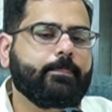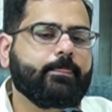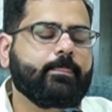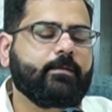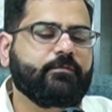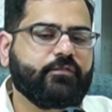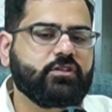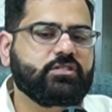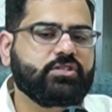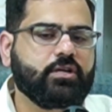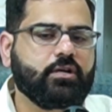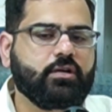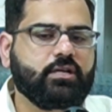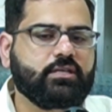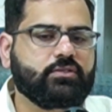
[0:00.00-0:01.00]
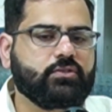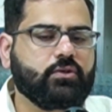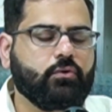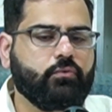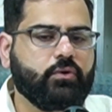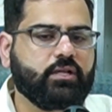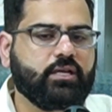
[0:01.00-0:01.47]
The first year is
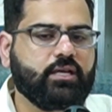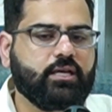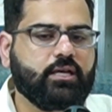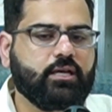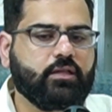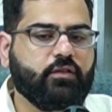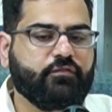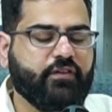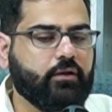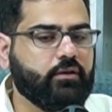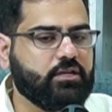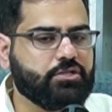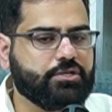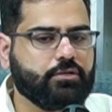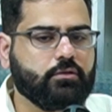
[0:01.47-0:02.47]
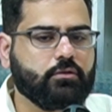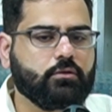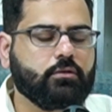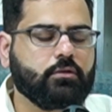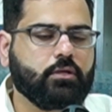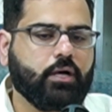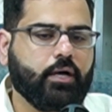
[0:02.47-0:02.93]
really the
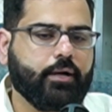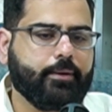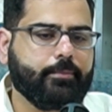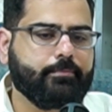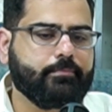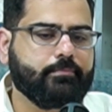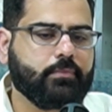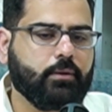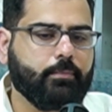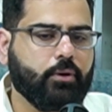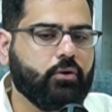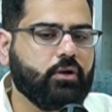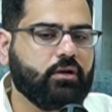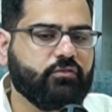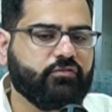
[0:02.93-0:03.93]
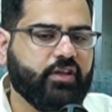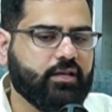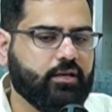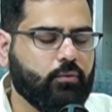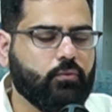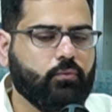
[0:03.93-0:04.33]
foundational component of like